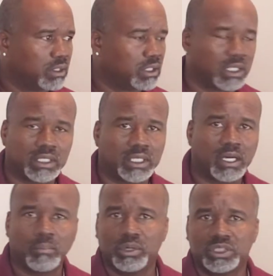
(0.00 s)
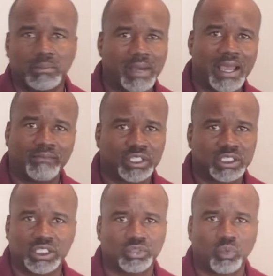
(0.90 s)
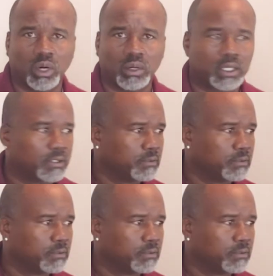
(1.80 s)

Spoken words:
The numbers, the math just doesn't work.